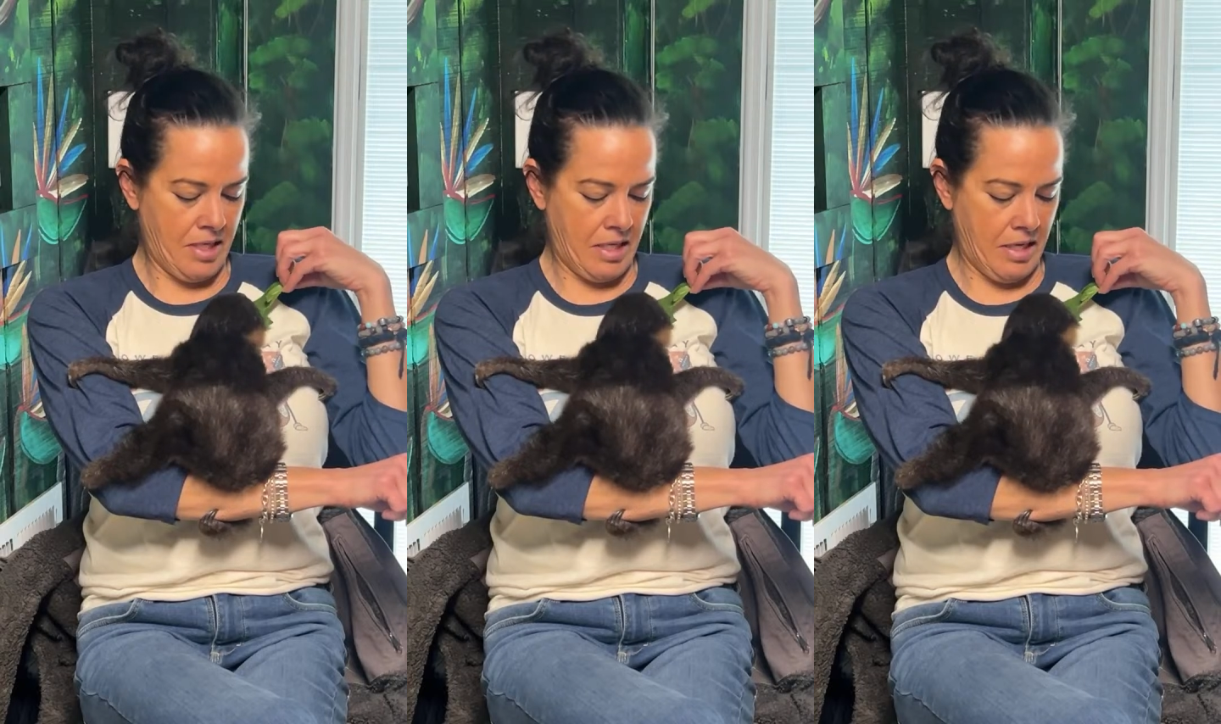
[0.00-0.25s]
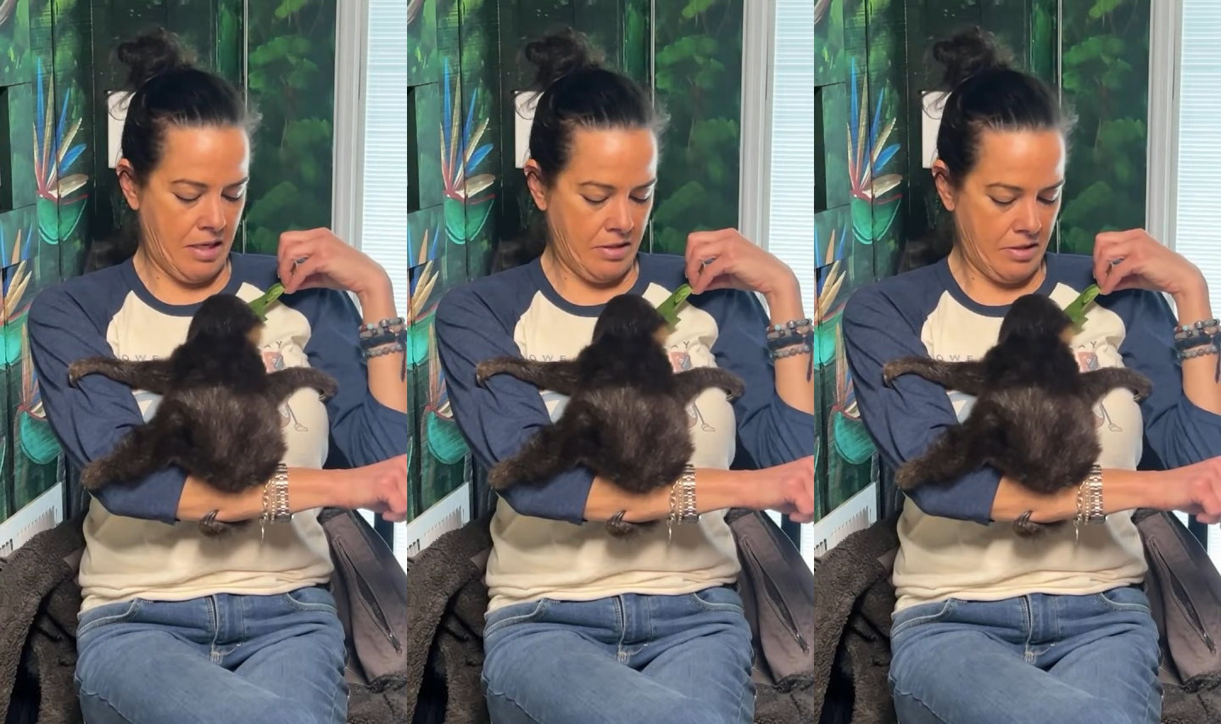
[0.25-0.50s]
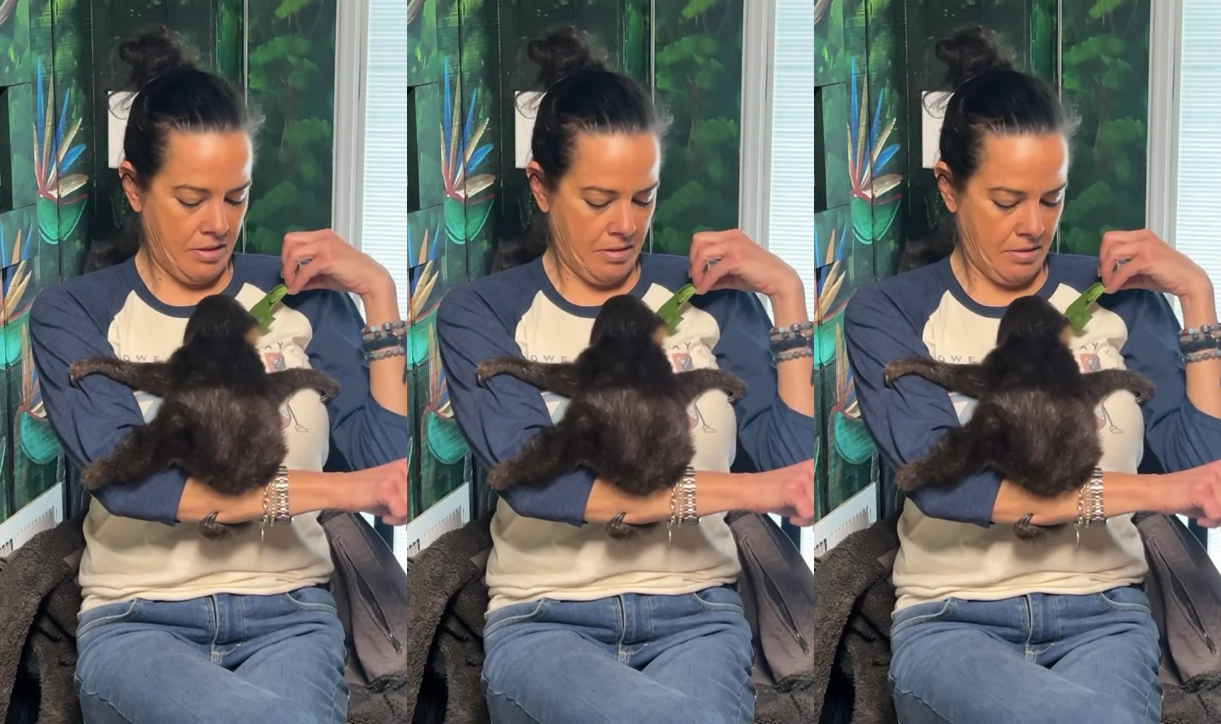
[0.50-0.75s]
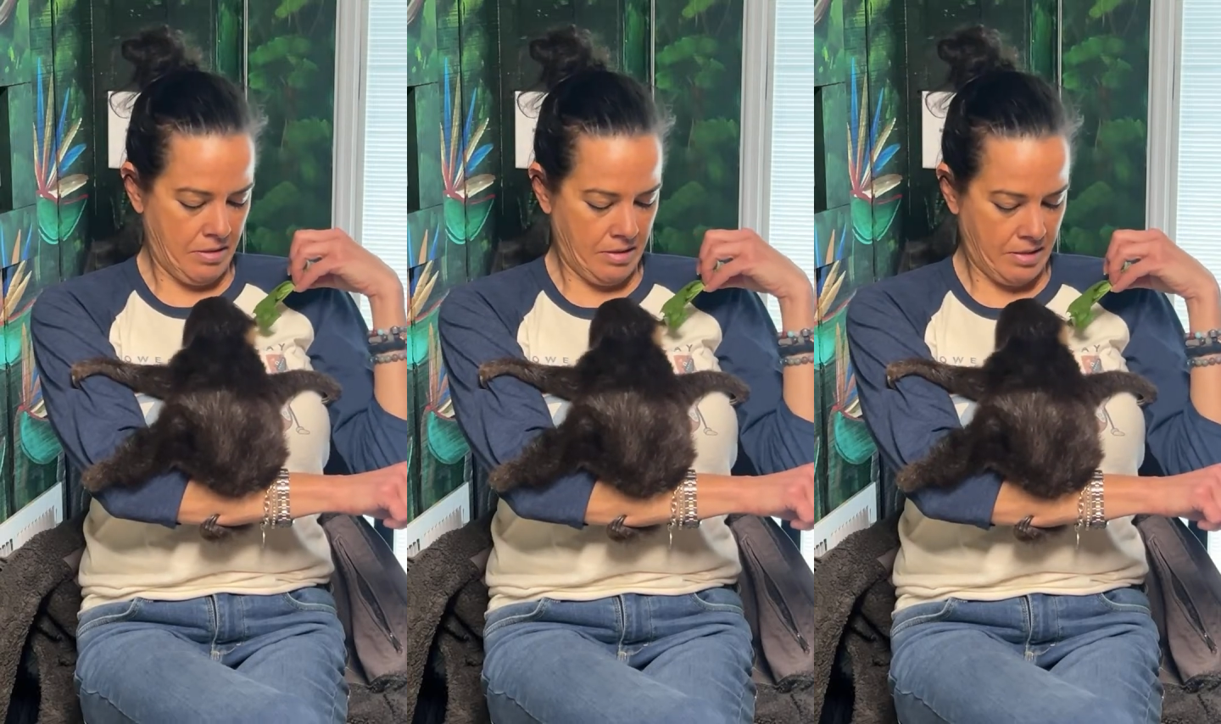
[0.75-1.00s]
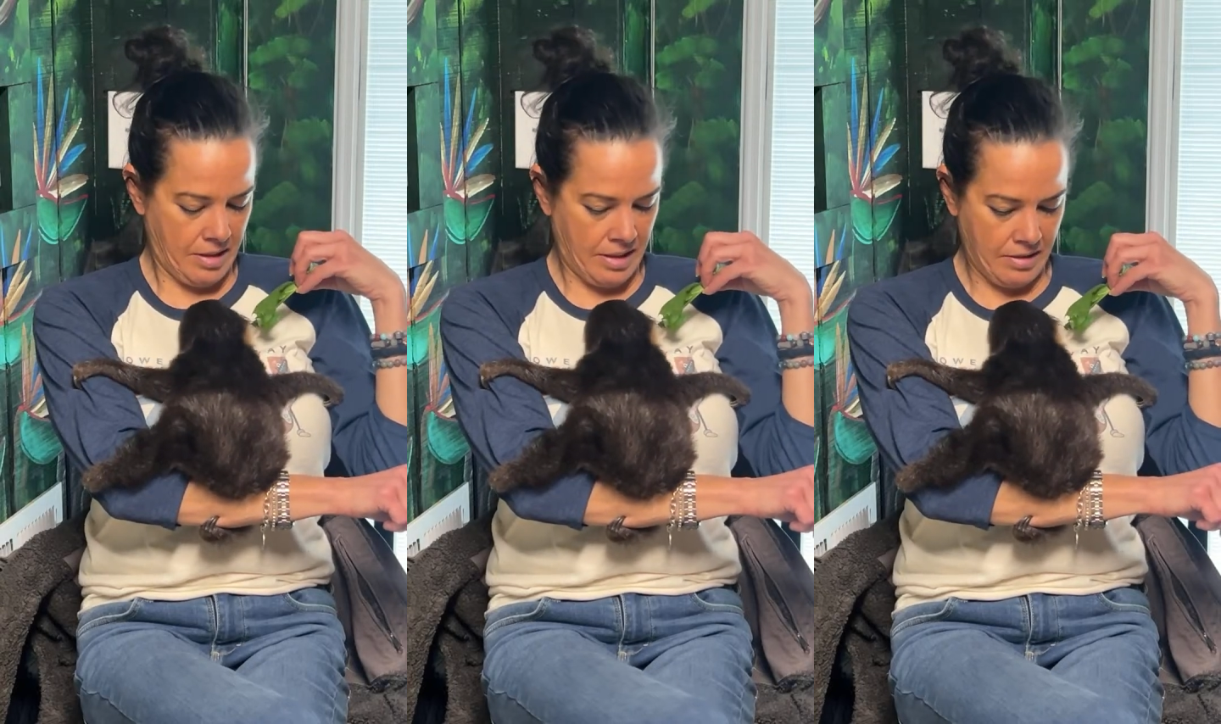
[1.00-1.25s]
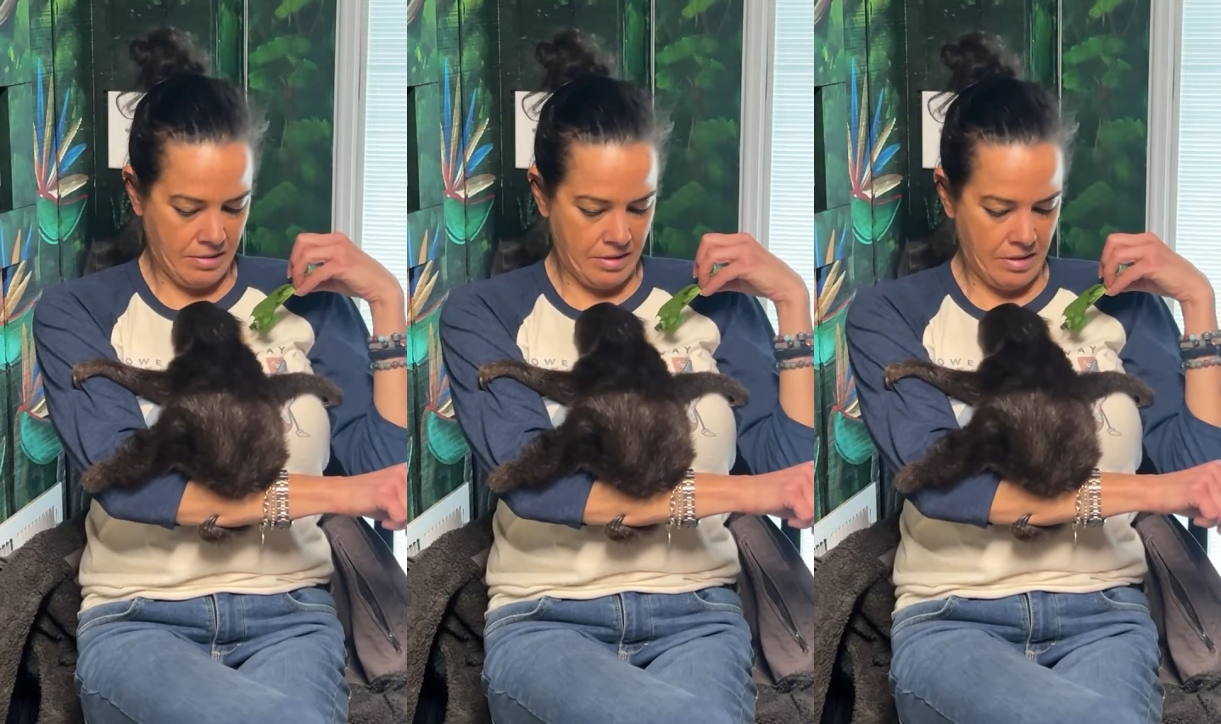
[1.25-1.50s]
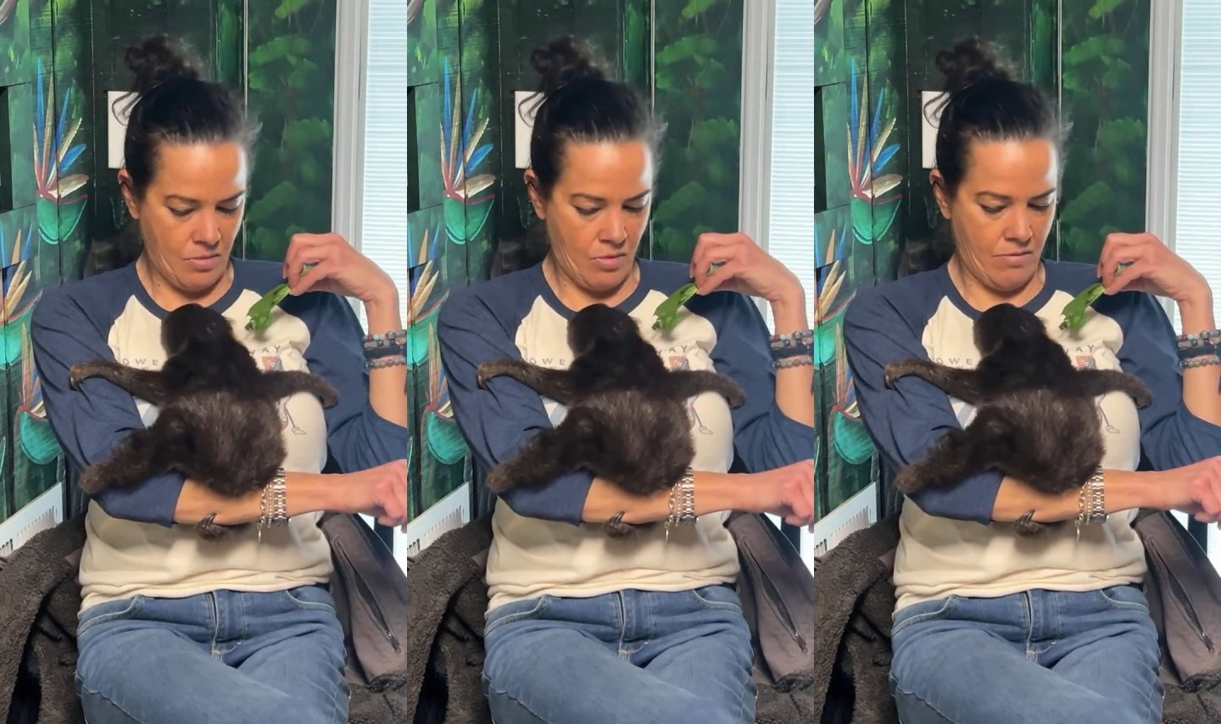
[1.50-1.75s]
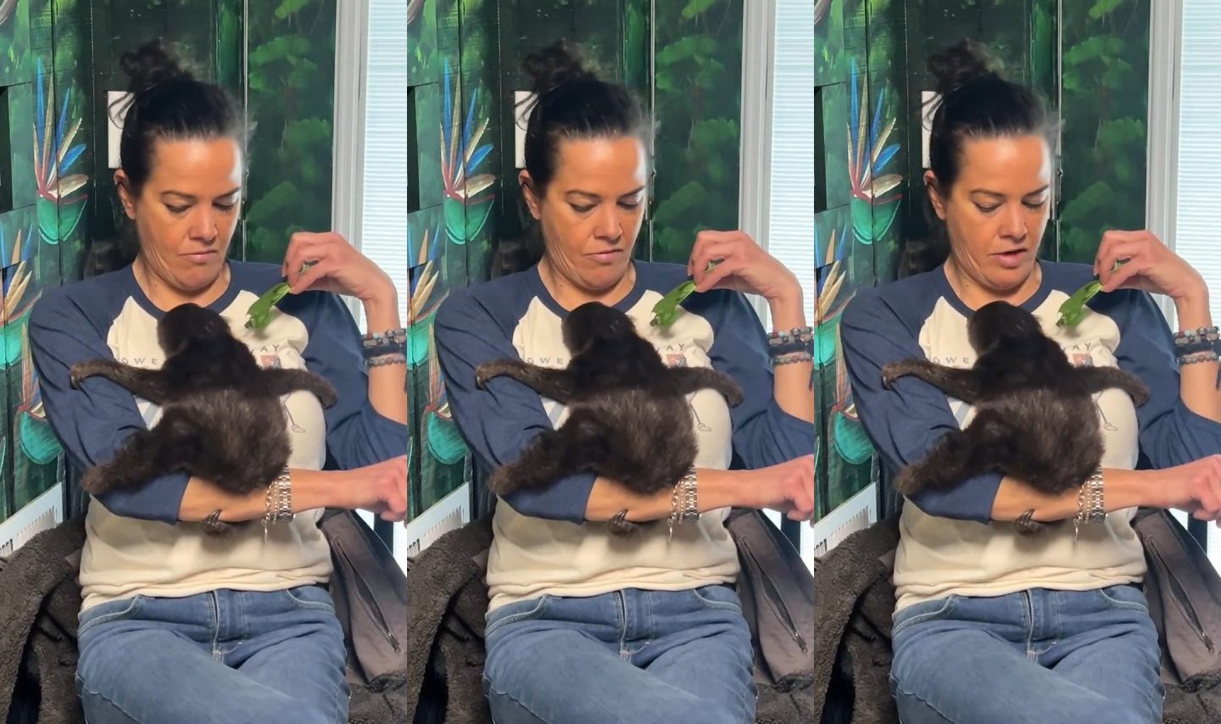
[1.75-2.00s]
Gosh, this thing is so
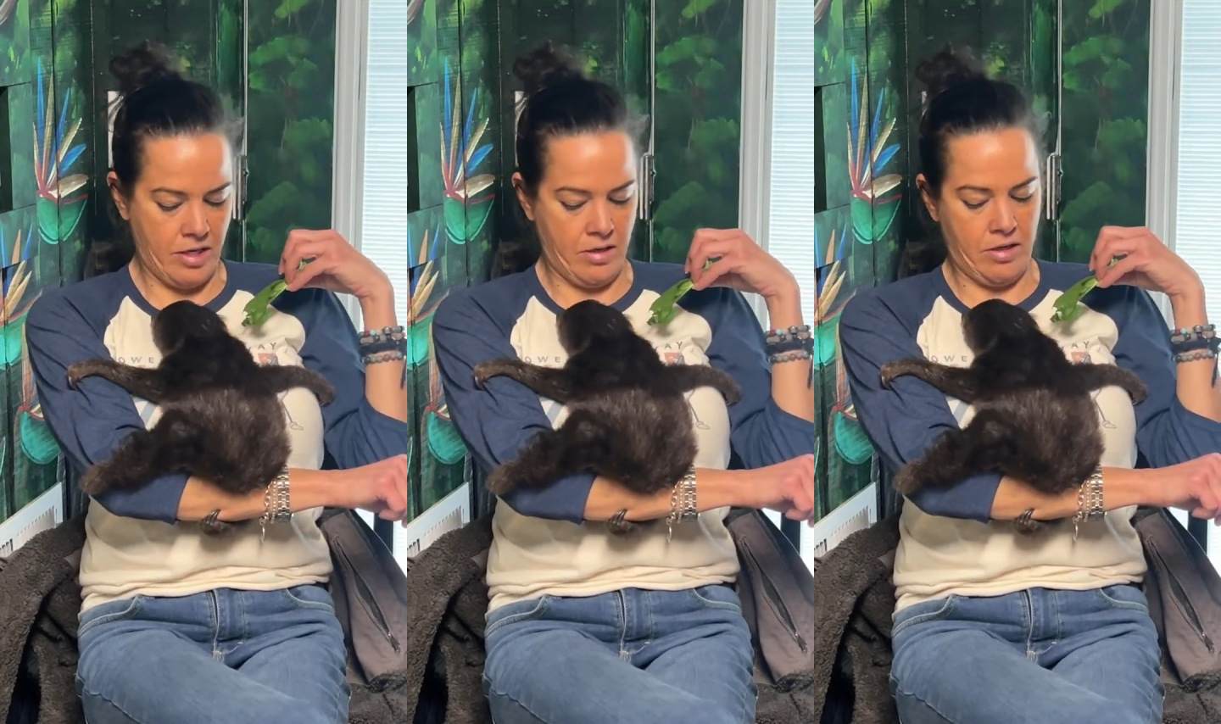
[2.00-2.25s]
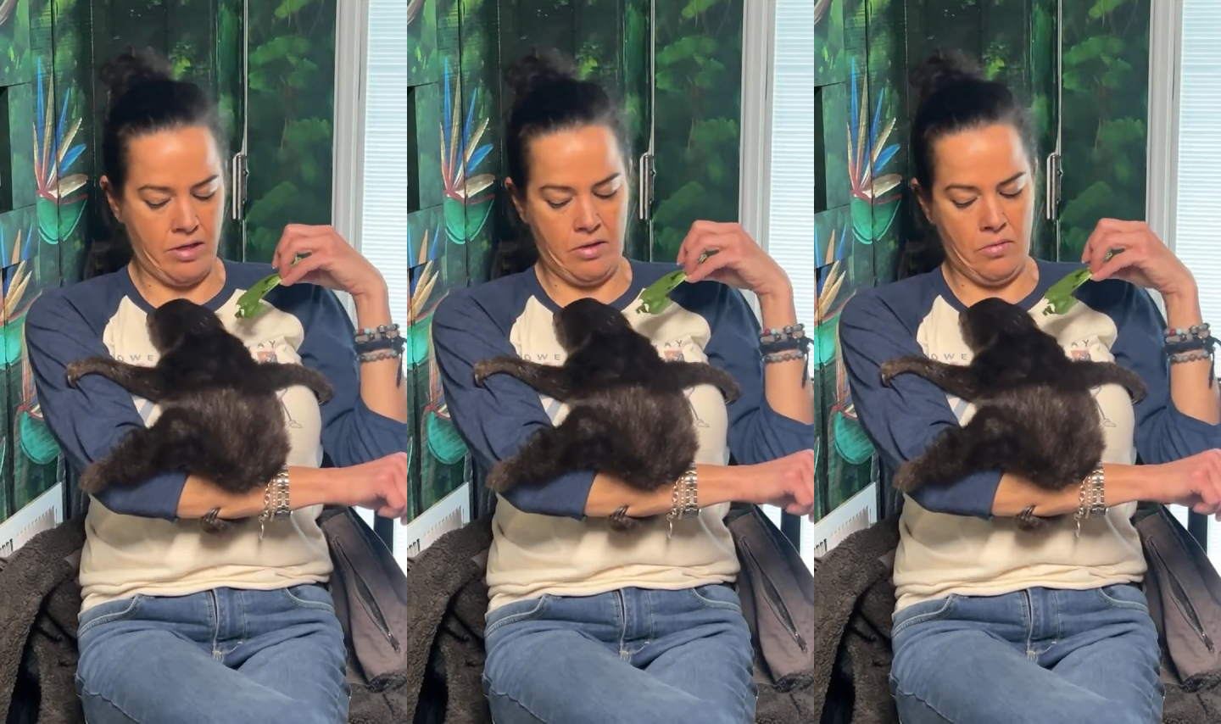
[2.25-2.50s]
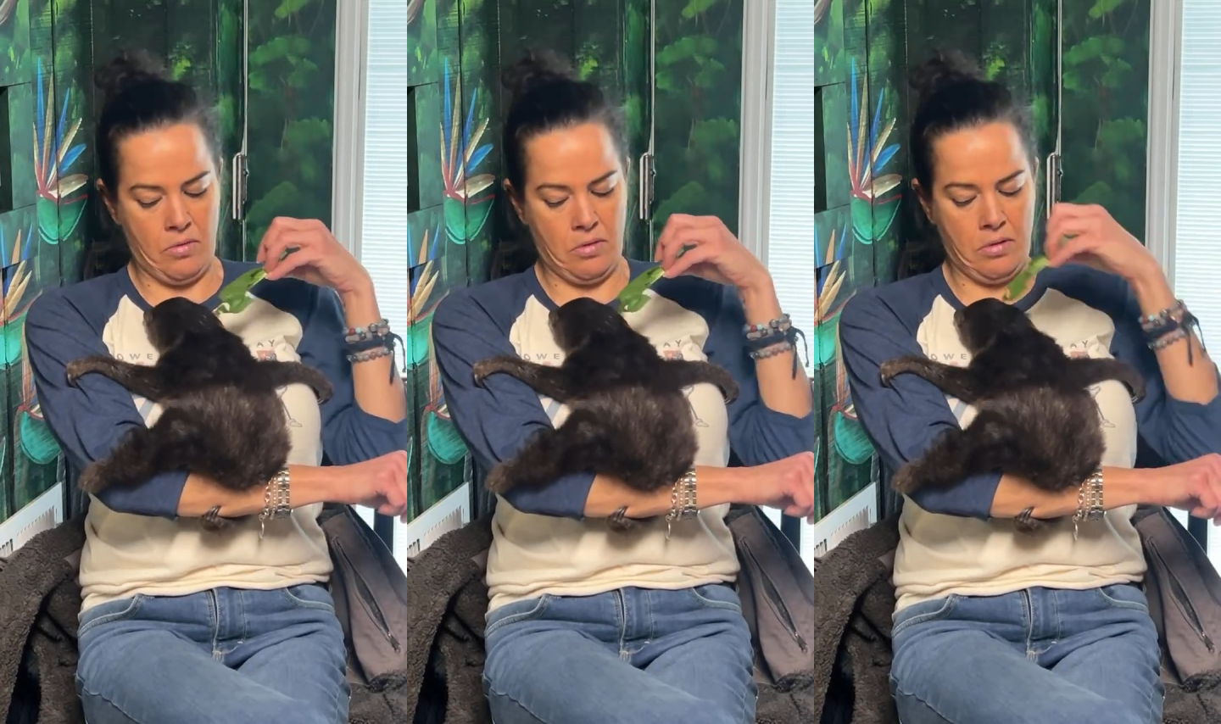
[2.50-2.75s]
freaking cute.